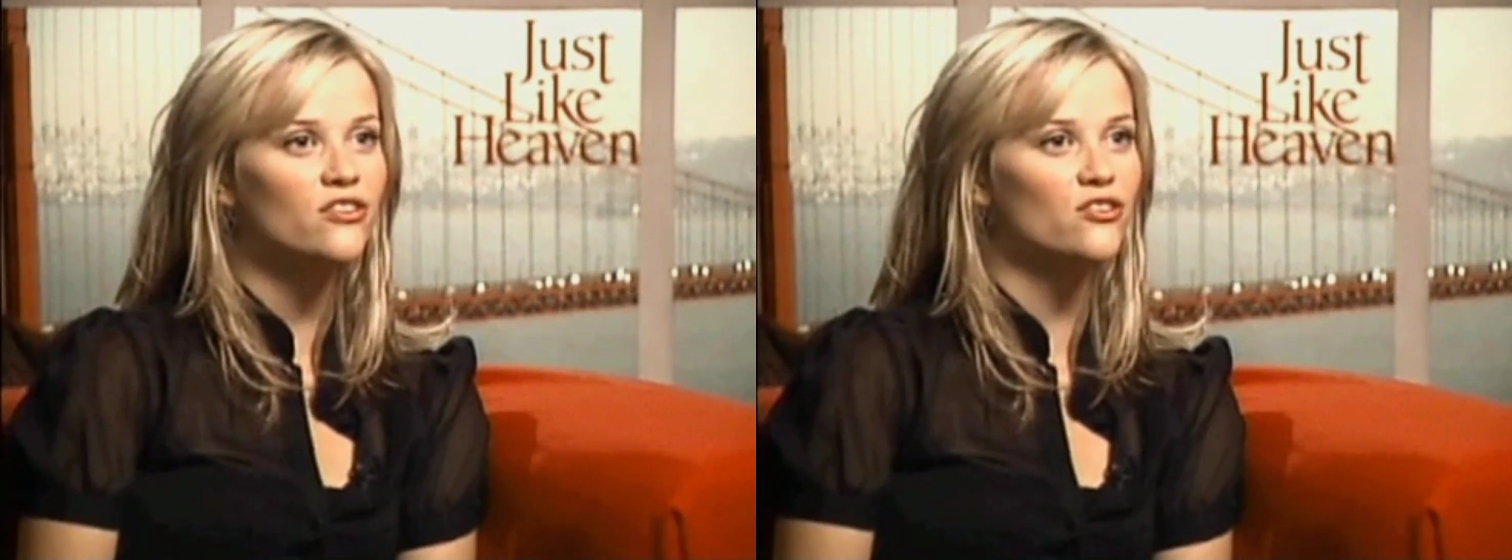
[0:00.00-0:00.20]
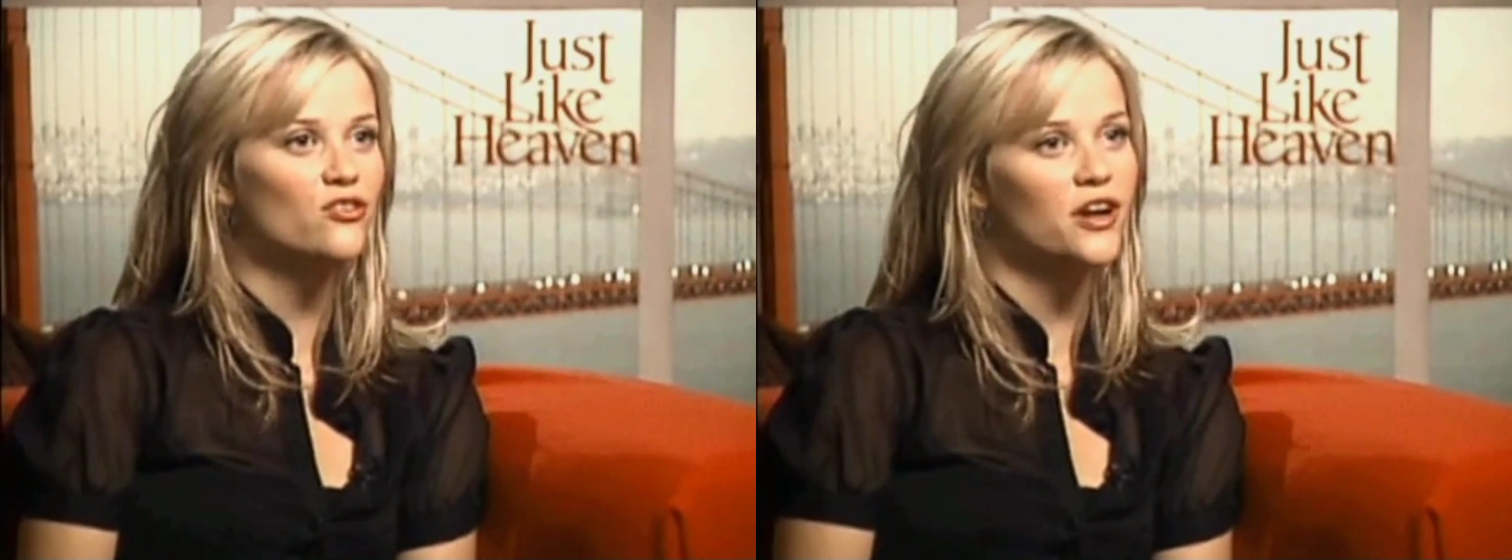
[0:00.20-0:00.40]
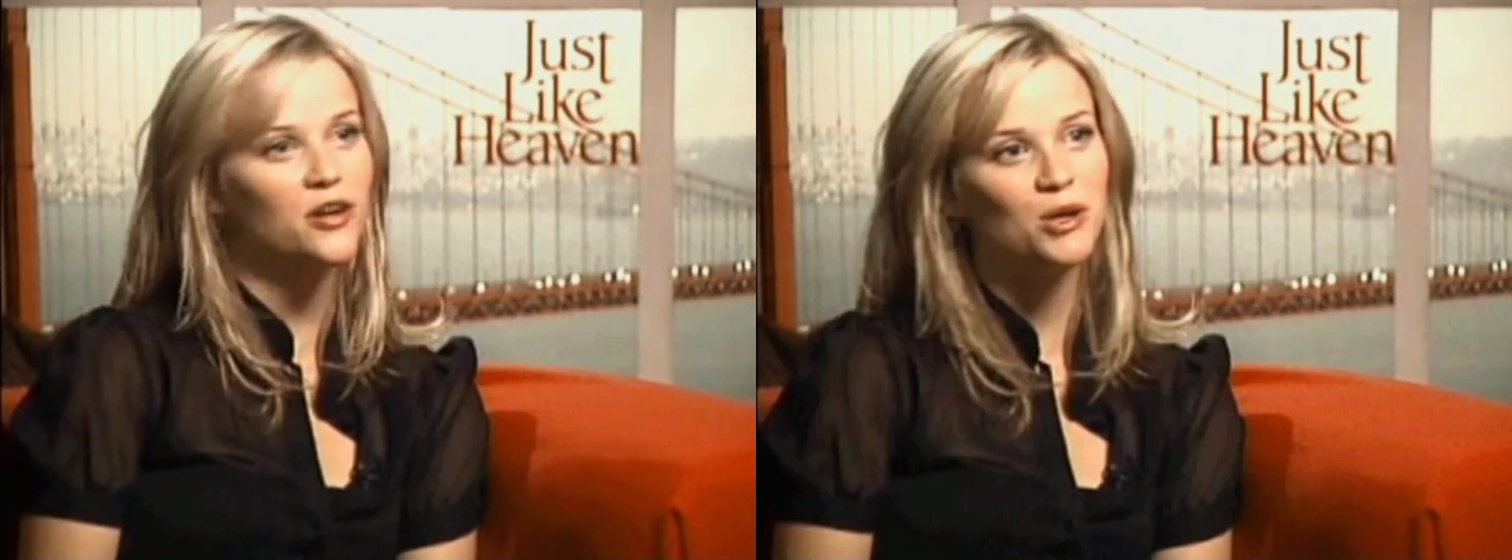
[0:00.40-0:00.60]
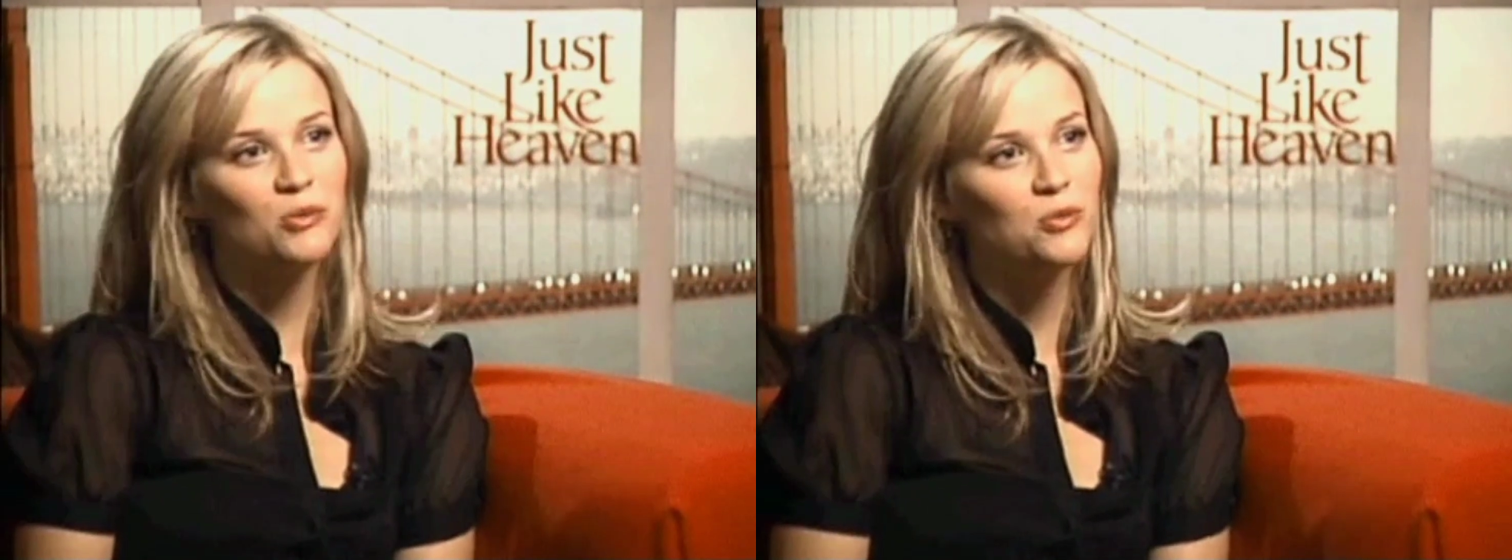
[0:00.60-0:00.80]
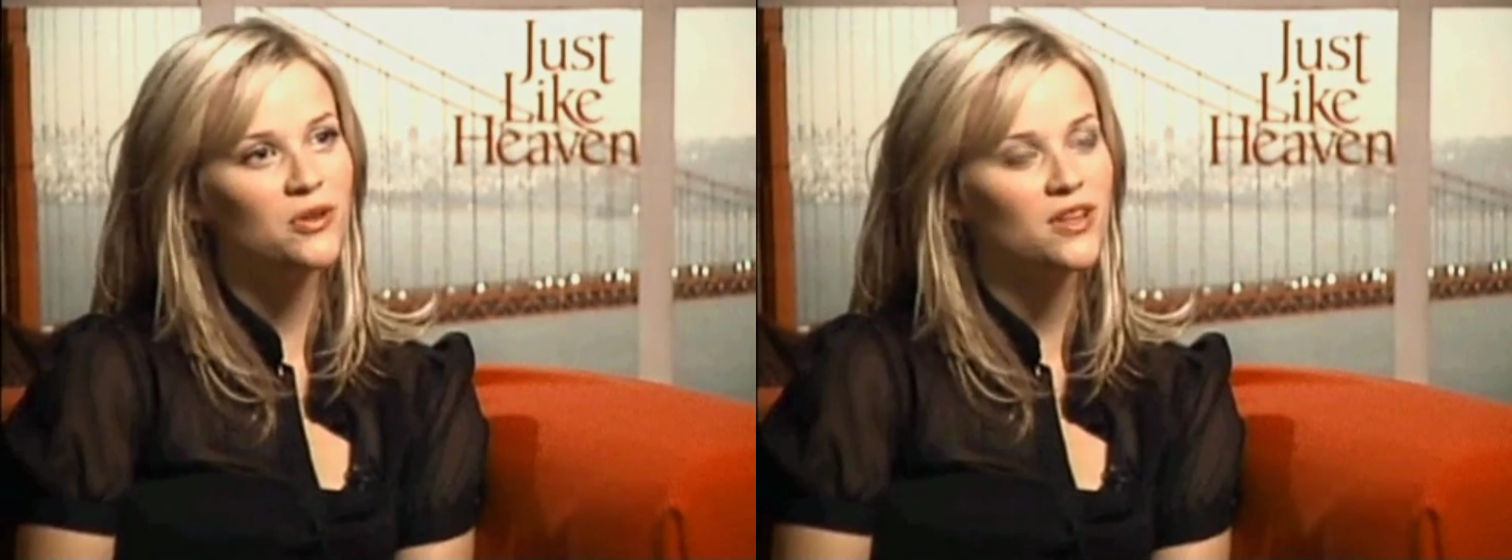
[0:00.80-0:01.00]
and trying to make
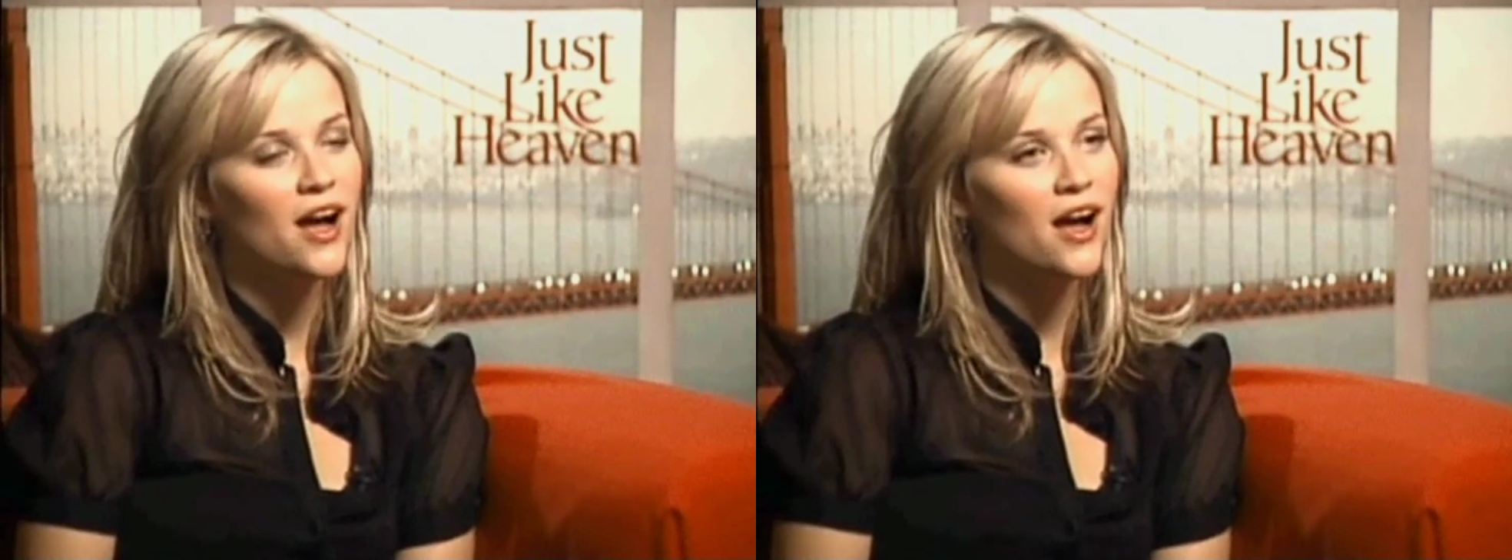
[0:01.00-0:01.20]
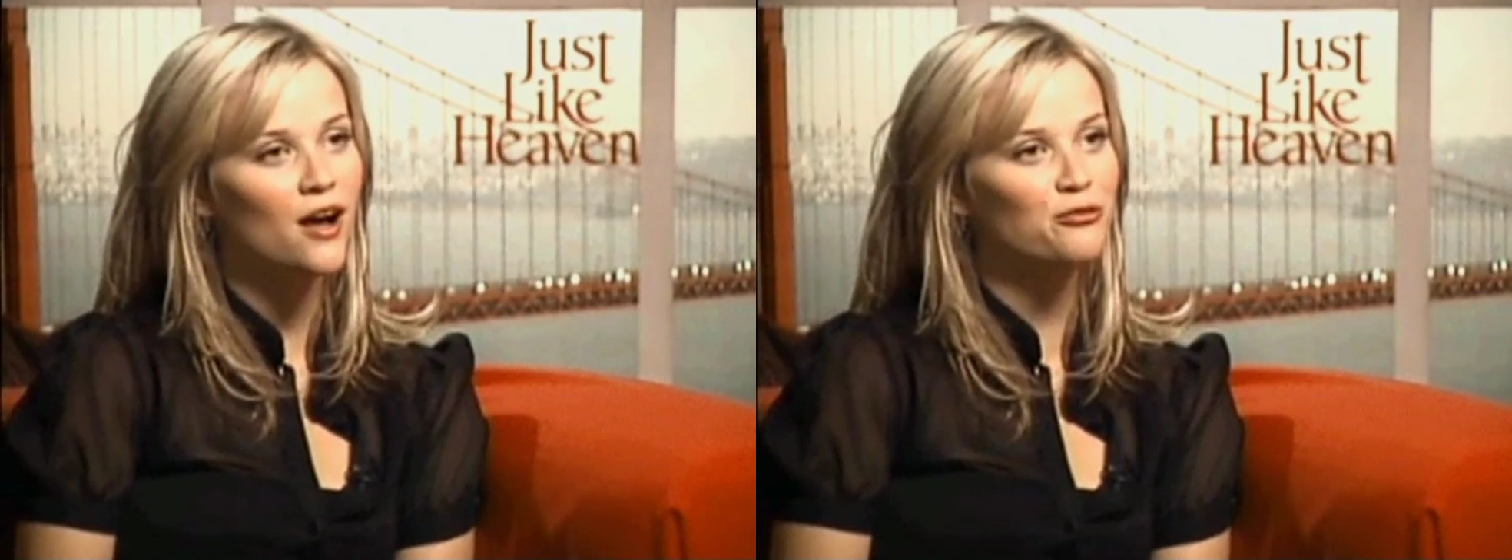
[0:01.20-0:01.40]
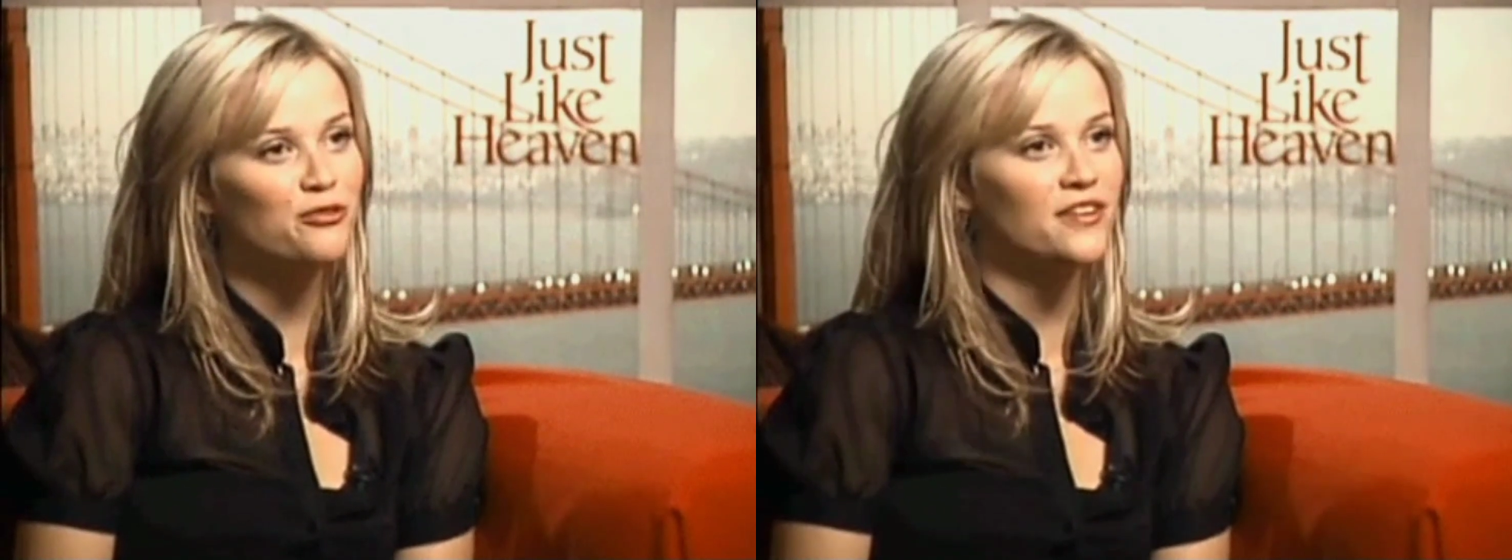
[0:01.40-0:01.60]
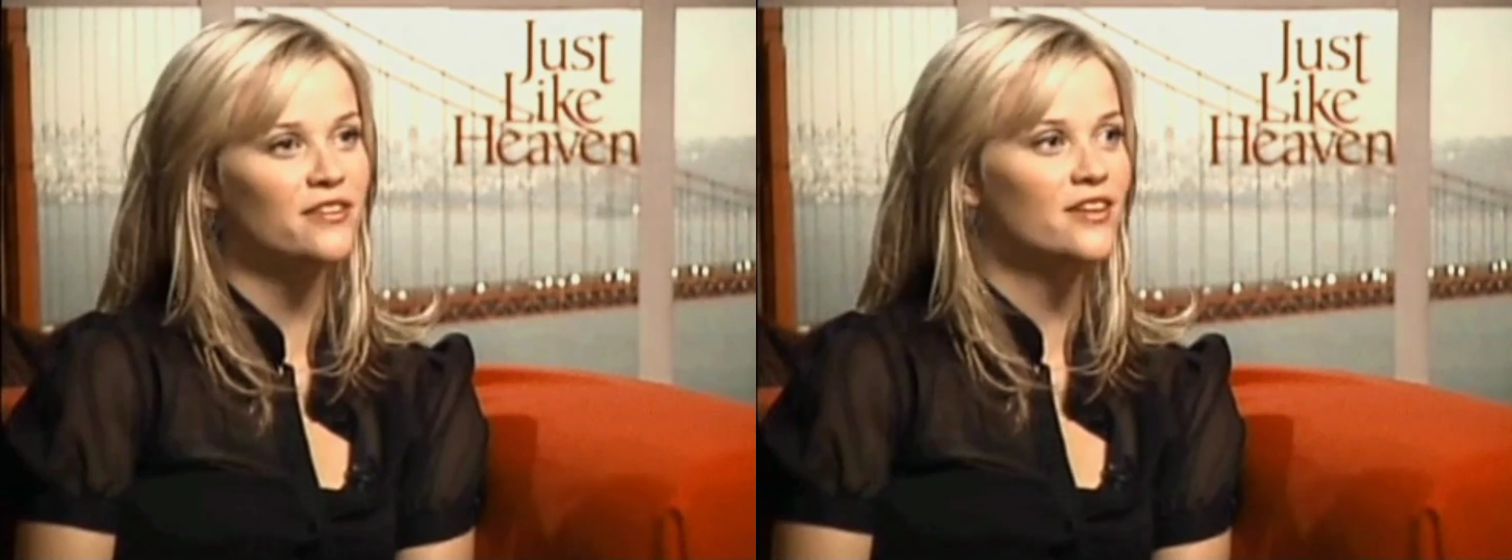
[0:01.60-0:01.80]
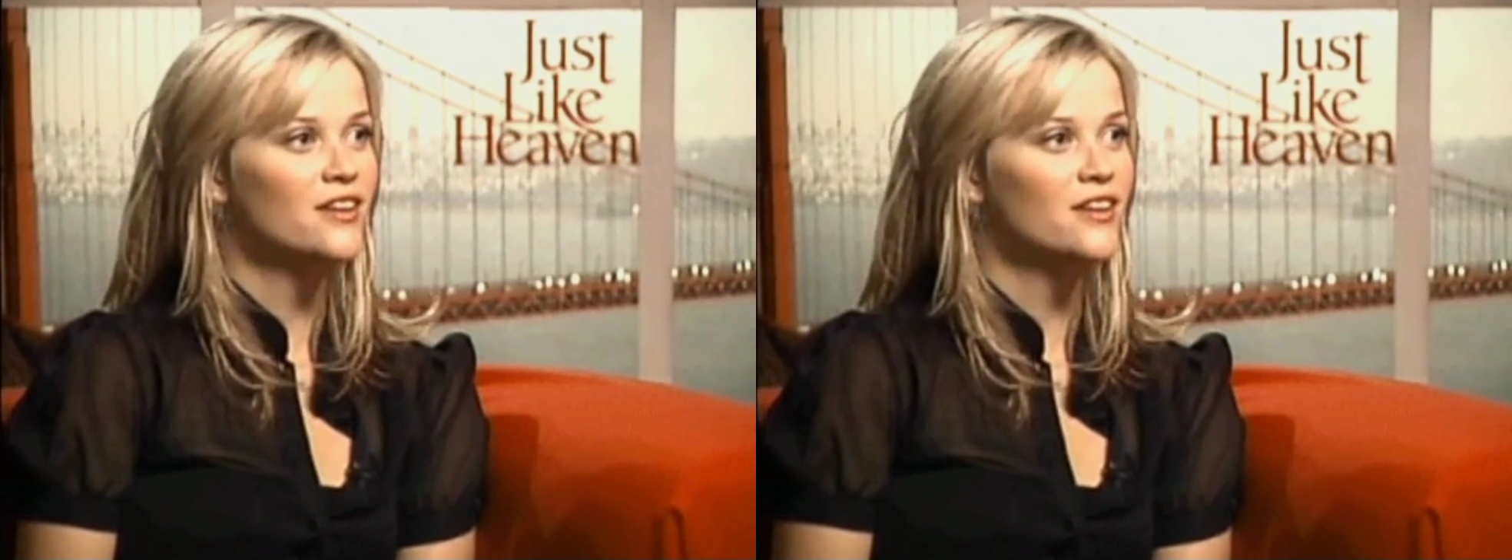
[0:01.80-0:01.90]
people laugh, and